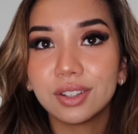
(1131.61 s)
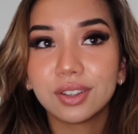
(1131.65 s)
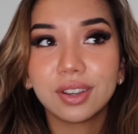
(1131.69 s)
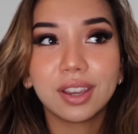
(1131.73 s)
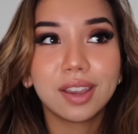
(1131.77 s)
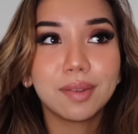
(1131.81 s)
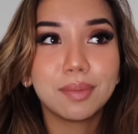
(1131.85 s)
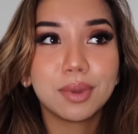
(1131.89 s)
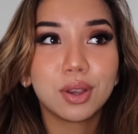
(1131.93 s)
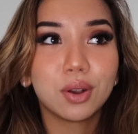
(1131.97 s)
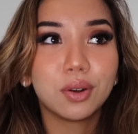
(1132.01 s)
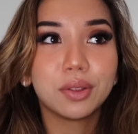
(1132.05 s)
You
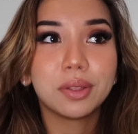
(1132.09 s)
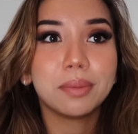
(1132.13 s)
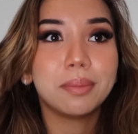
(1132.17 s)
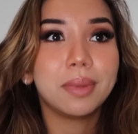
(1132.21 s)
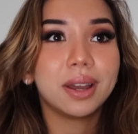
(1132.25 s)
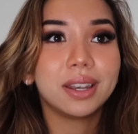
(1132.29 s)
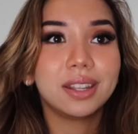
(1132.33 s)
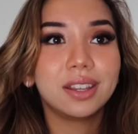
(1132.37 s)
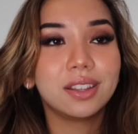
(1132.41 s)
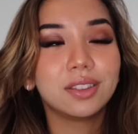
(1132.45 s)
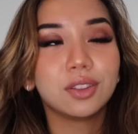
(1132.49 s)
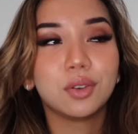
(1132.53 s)
could give me all the
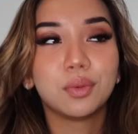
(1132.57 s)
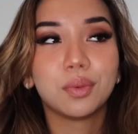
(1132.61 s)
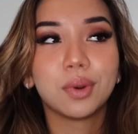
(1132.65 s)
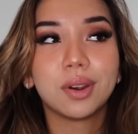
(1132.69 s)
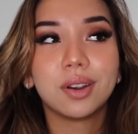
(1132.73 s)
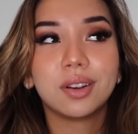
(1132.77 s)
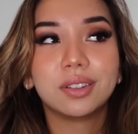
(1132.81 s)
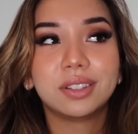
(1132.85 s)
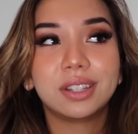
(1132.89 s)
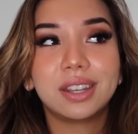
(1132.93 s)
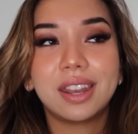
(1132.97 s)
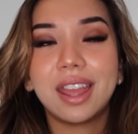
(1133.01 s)
money in the
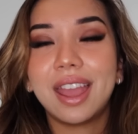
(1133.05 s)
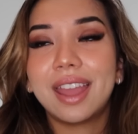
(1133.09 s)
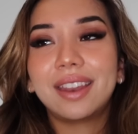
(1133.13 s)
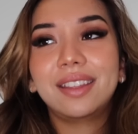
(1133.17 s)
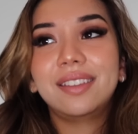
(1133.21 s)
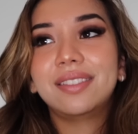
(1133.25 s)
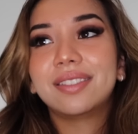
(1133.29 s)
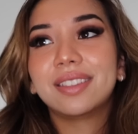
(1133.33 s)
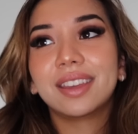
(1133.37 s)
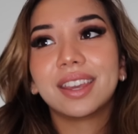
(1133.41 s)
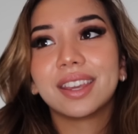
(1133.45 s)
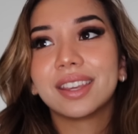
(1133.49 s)
world and
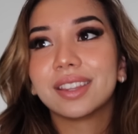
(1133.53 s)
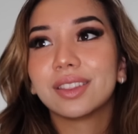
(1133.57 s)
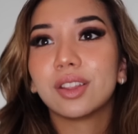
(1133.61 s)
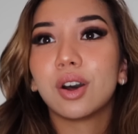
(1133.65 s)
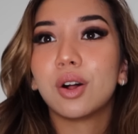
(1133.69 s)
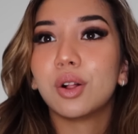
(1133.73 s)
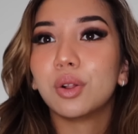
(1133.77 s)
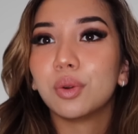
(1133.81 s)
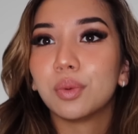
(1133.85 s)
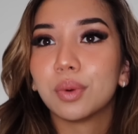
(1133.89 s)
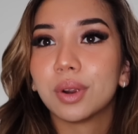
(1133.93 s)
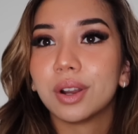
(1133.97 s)
anything in
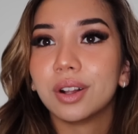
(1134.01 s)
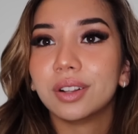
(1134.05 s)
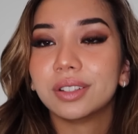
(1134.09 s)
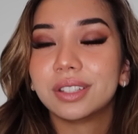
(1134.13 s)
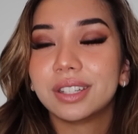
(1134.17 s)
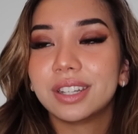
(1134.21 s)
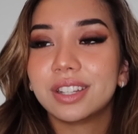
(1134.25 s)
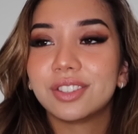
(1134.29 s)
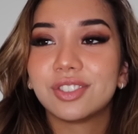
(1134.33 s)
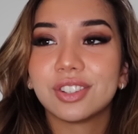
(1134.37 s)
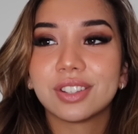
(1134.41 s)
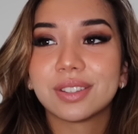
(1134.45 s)
the whole
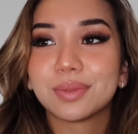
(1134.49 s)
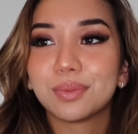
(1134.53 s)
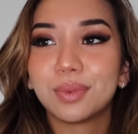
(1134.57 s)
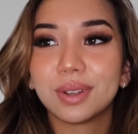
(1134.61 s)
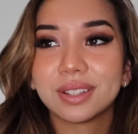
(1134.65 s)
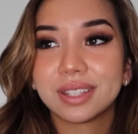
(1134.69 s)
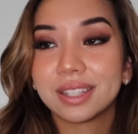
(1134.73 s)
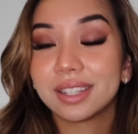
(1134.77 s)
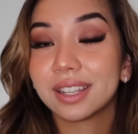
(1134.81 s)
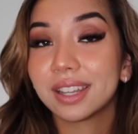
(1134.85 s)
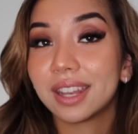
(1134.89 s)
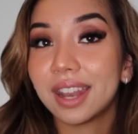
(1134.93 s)
world, and it just
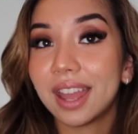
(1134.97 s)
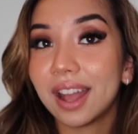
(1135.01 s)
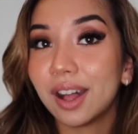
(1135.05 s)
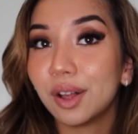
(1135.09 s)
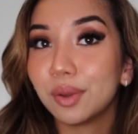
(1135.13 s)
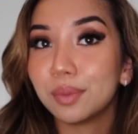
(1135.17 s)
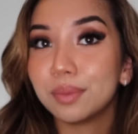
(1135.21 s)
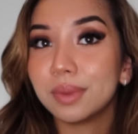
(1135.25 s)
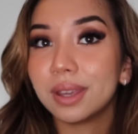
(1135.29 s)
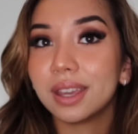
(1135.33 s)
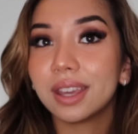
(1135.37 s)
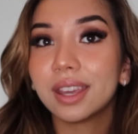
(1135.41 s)
wasn't gonna
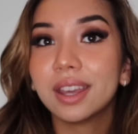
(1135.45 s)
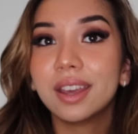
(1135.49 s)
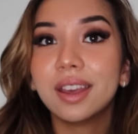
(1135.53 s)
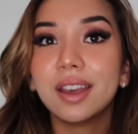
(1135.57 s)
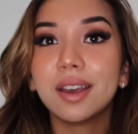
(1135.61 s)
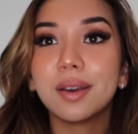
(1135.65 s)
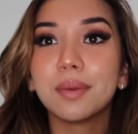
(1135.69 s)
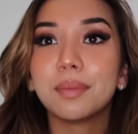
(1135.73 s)
help me.